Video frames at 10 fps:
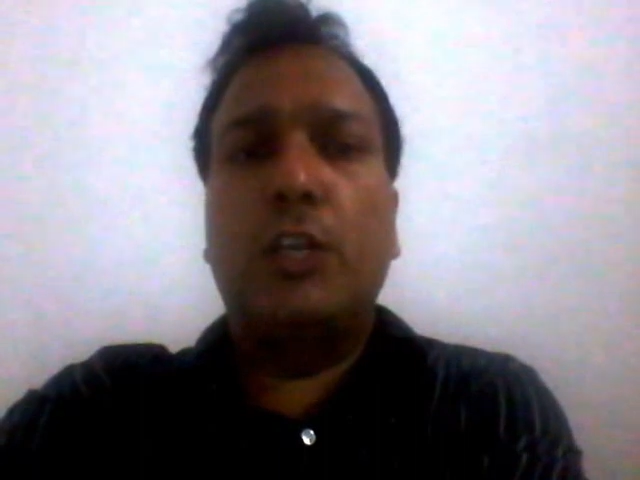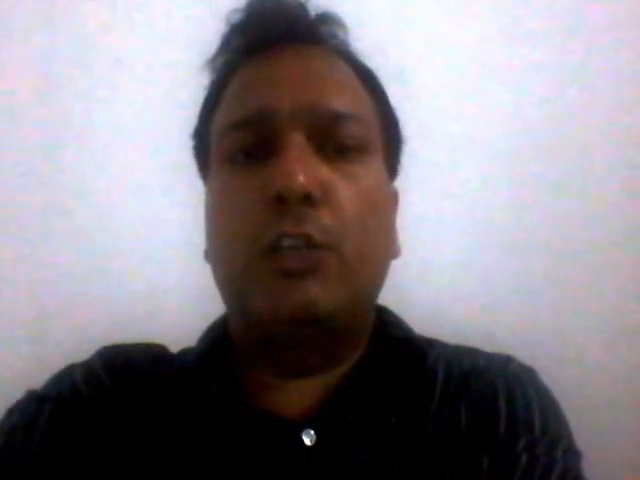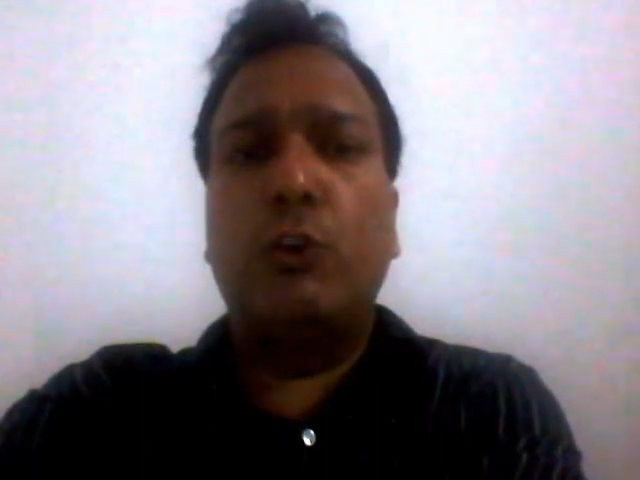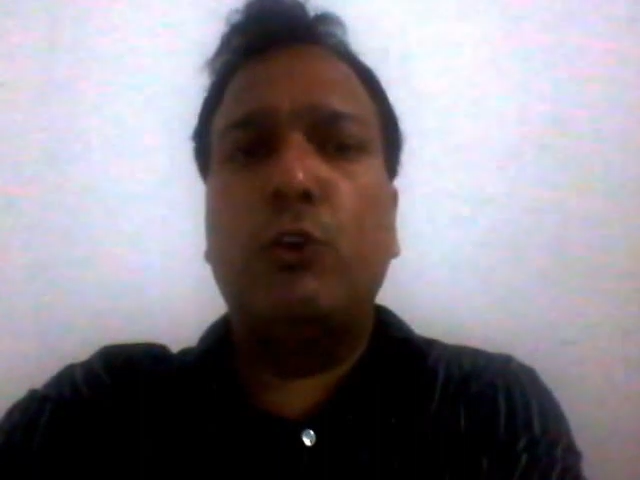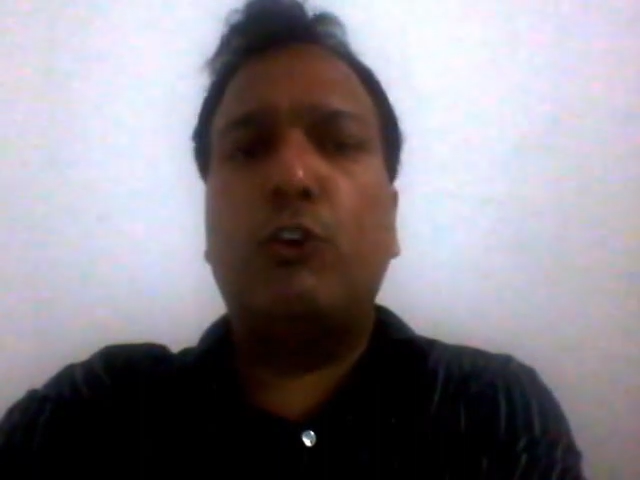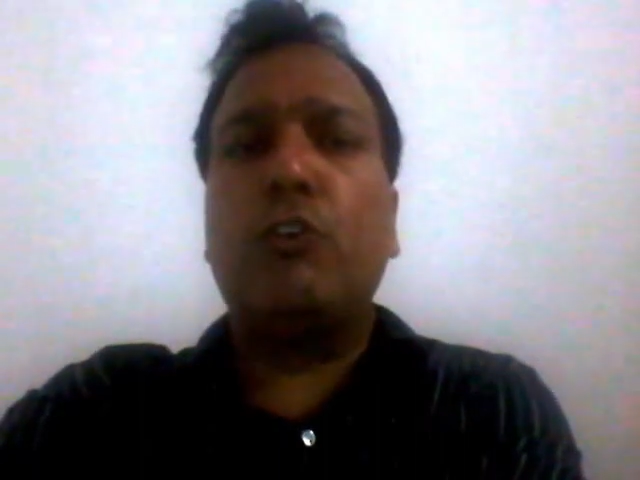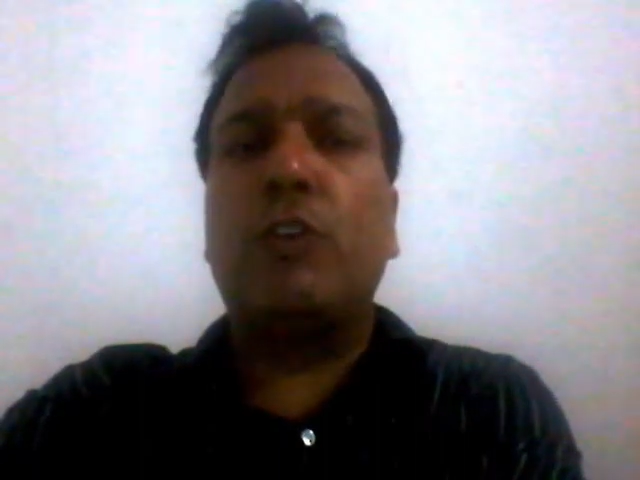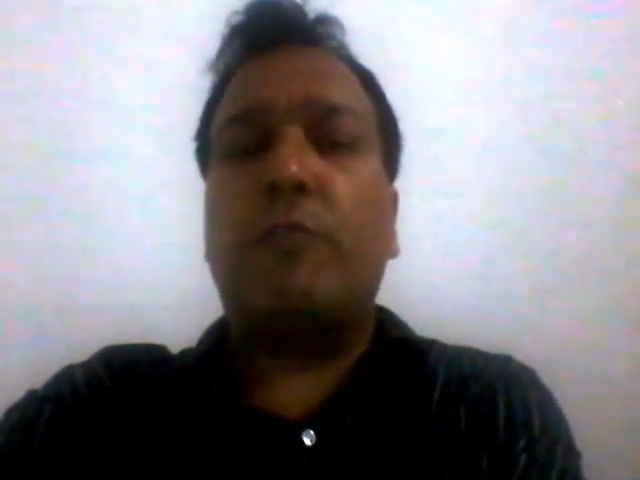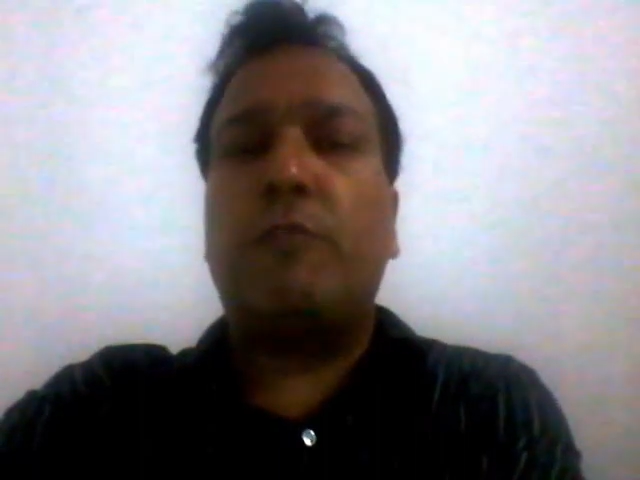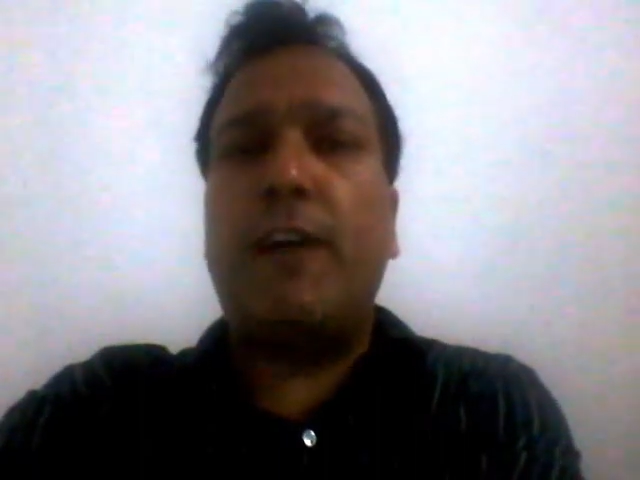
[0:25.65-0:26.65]
due to
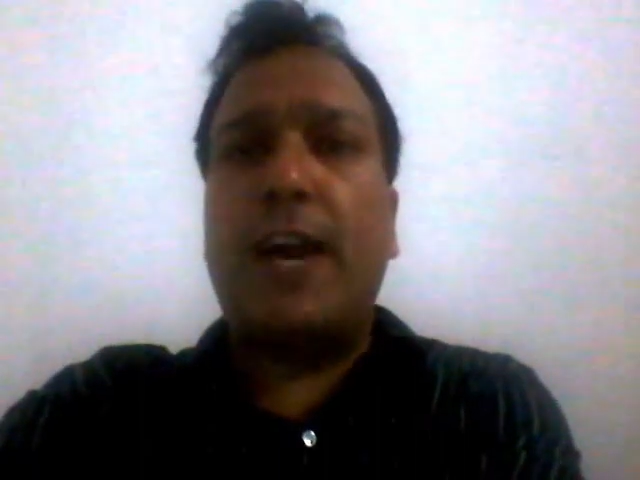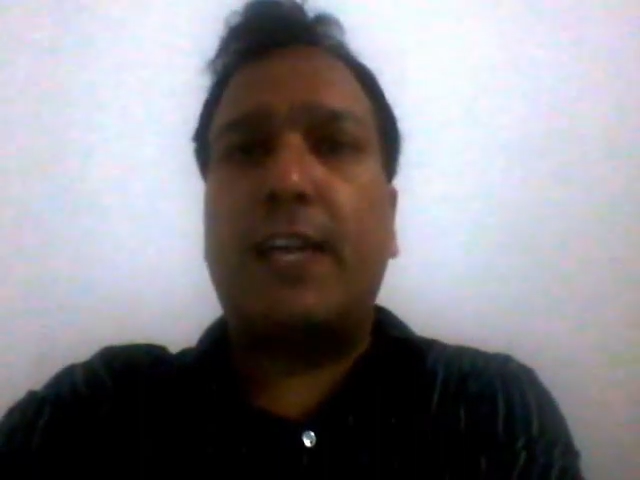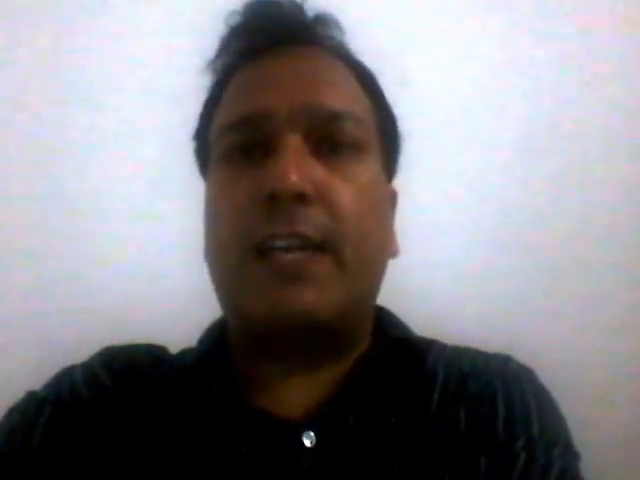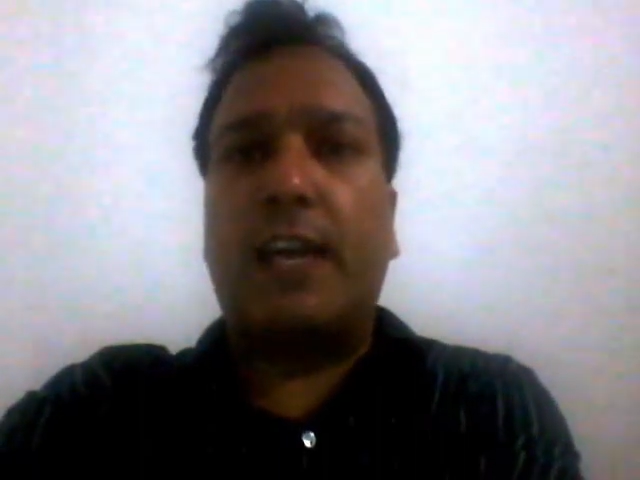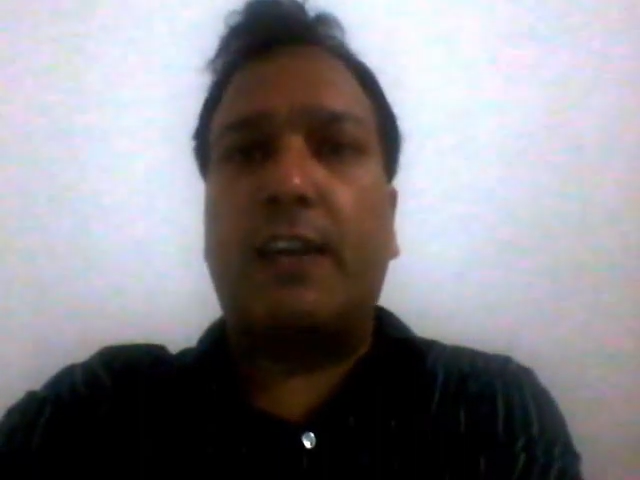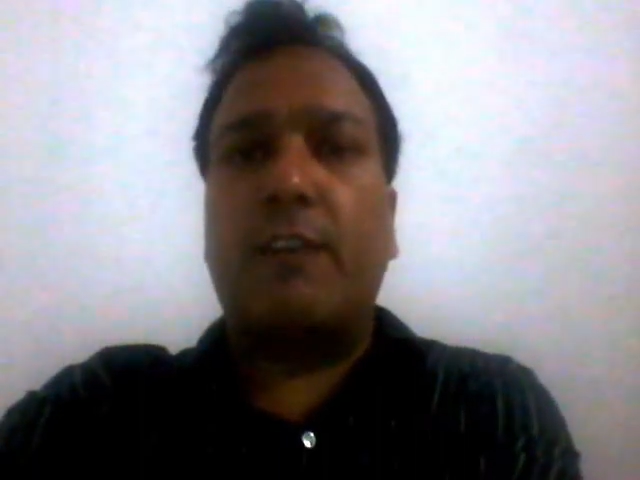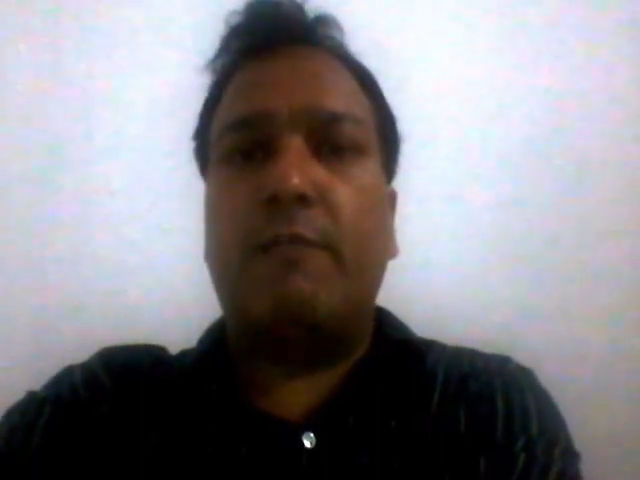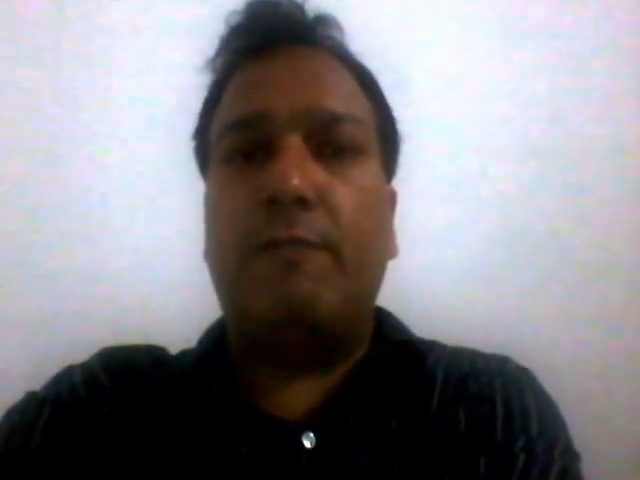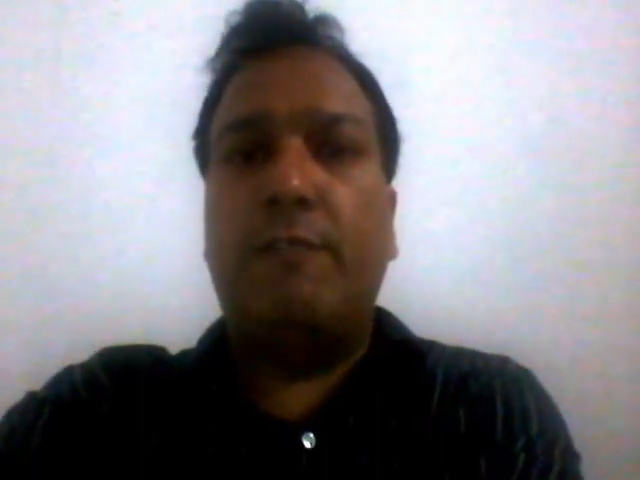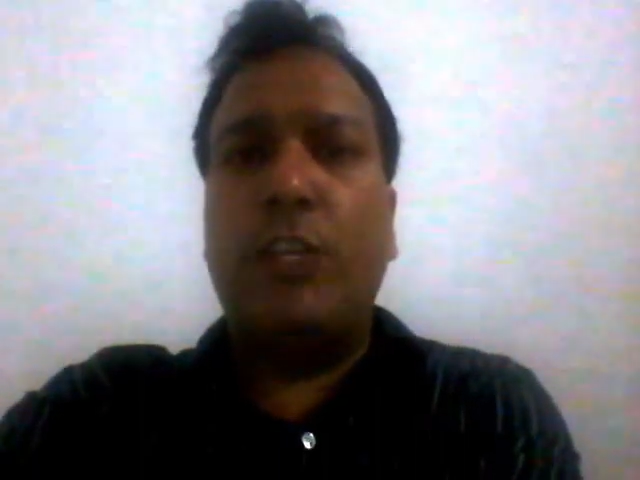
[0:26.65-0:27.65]
the fact that
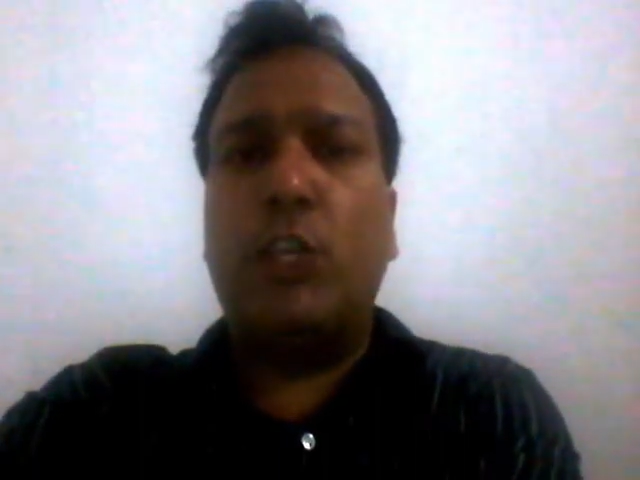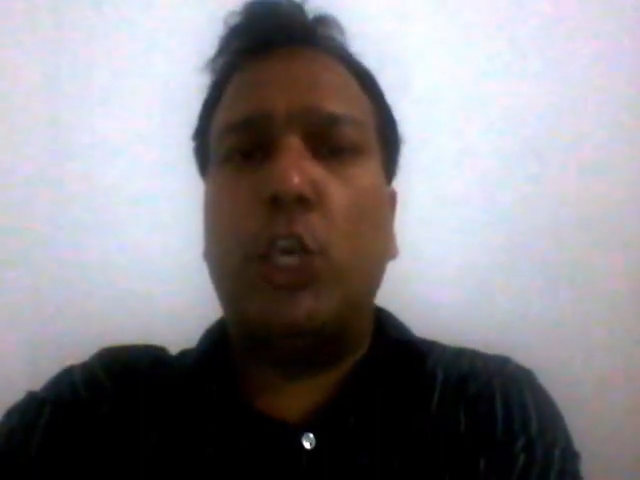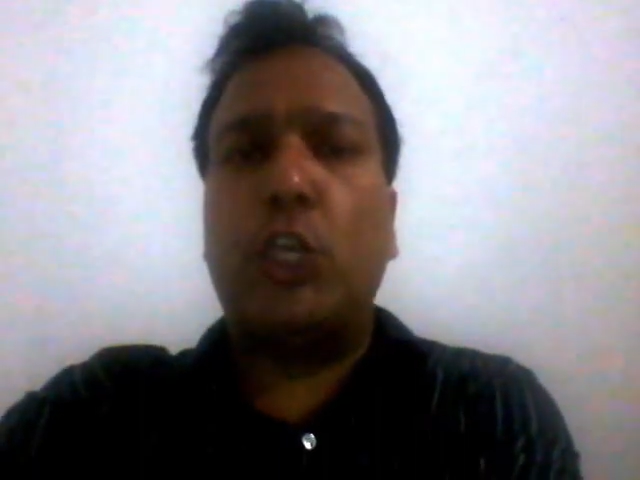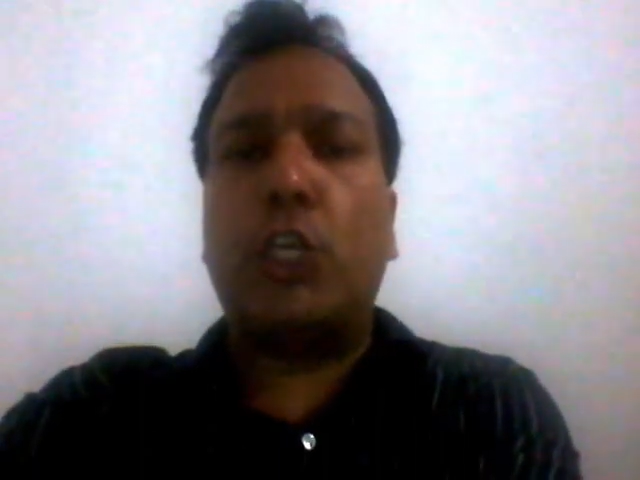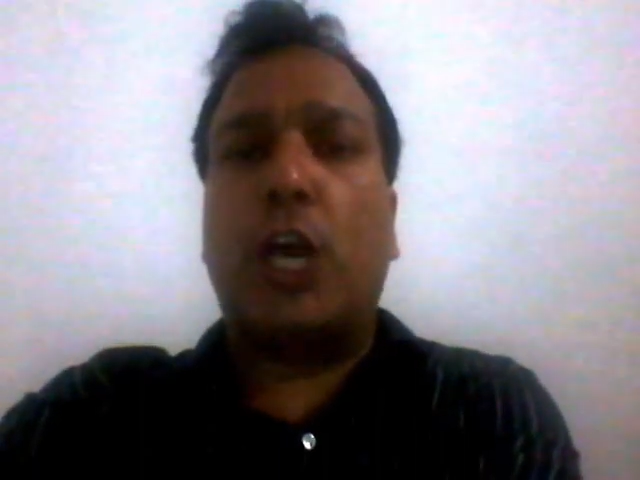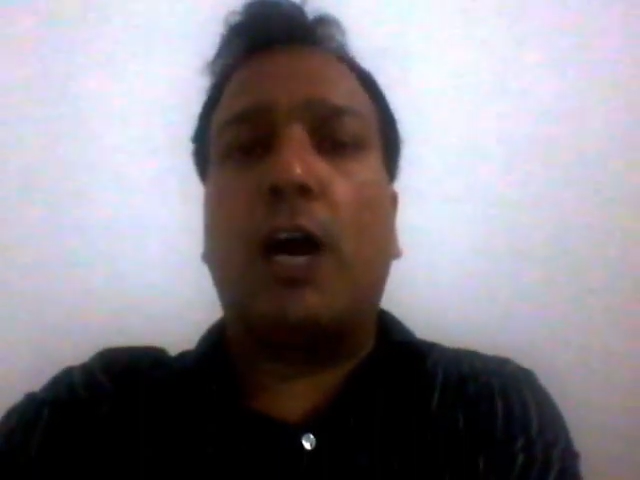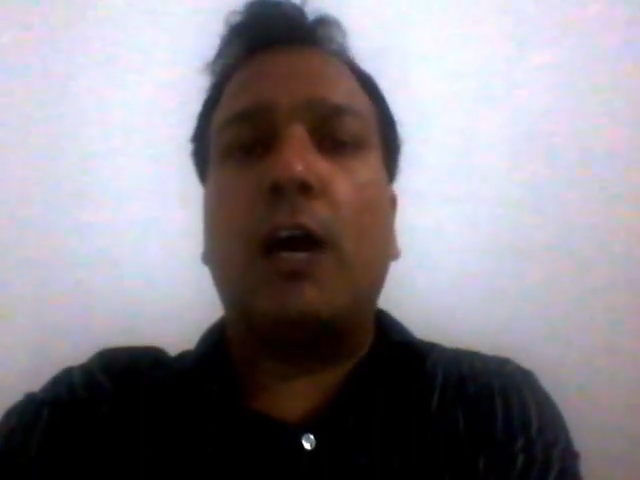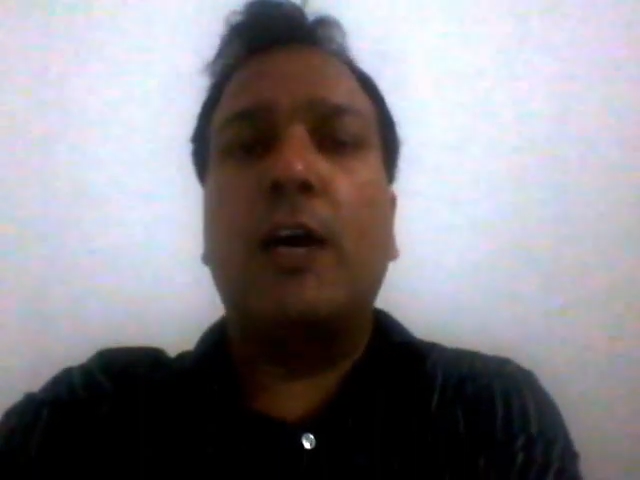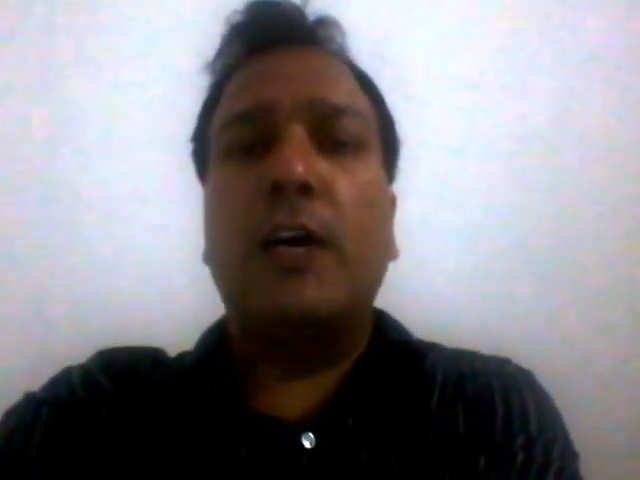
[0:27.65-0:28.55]
Visesa,